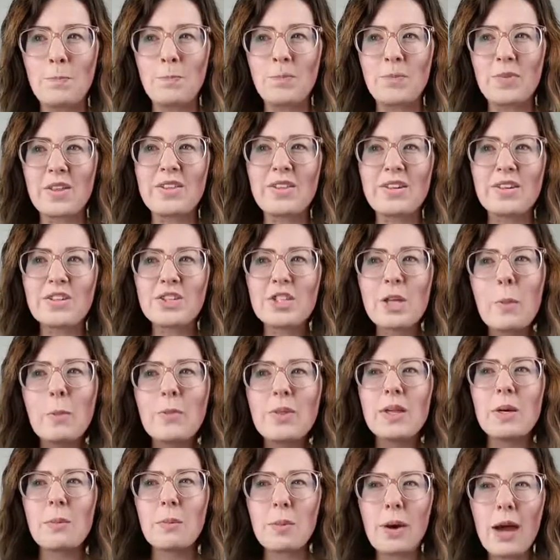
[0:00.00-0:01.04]
there's
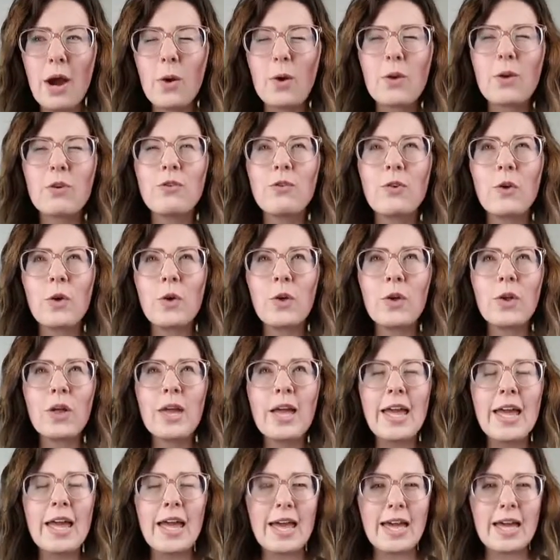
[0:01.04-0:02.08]
something powerful
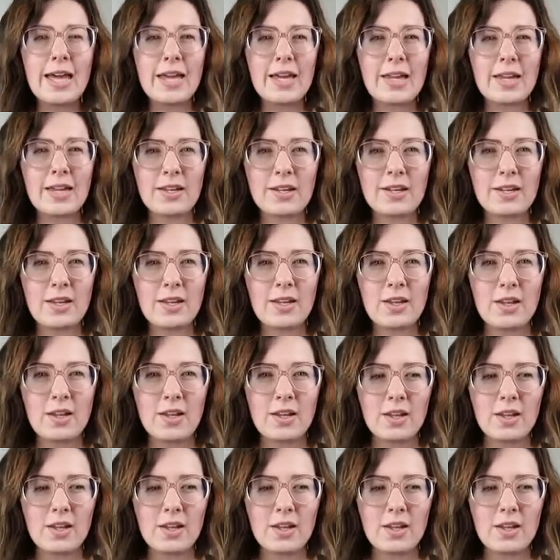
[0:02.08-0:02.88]
in